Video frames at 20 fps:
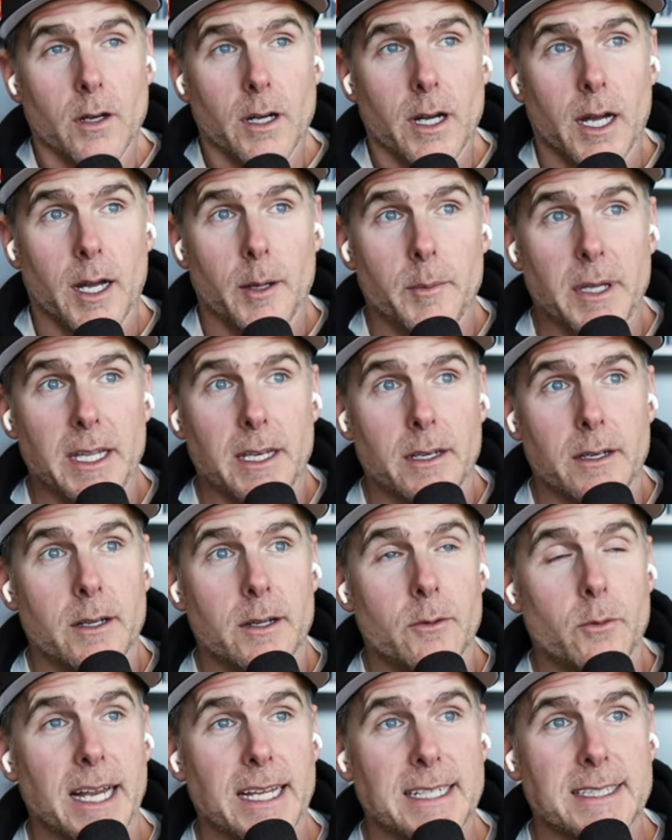I mean,
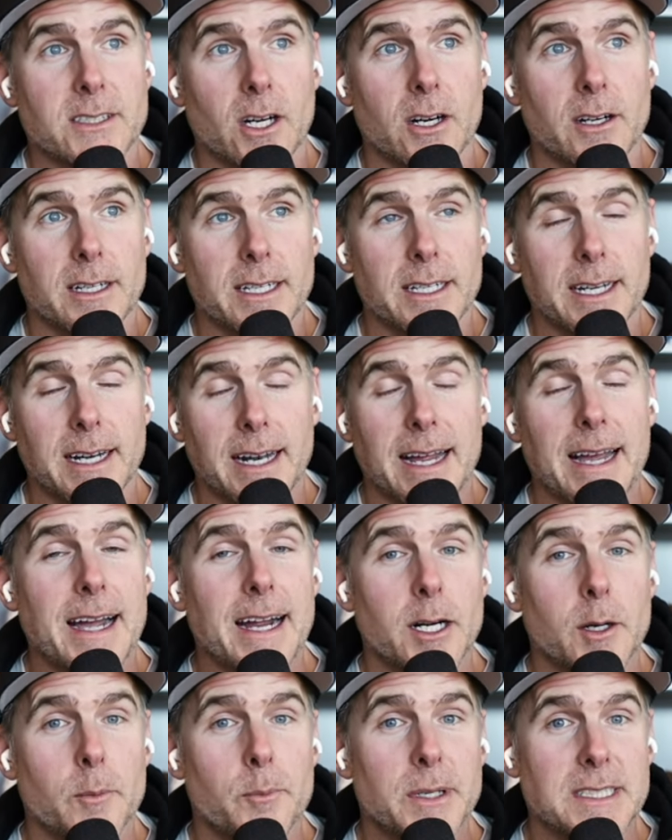when I started it, I
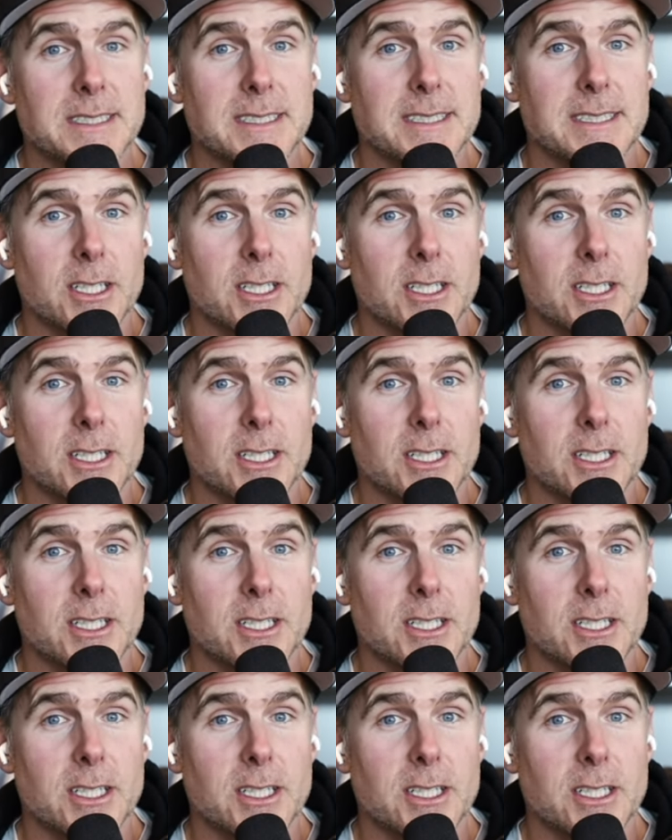hired a business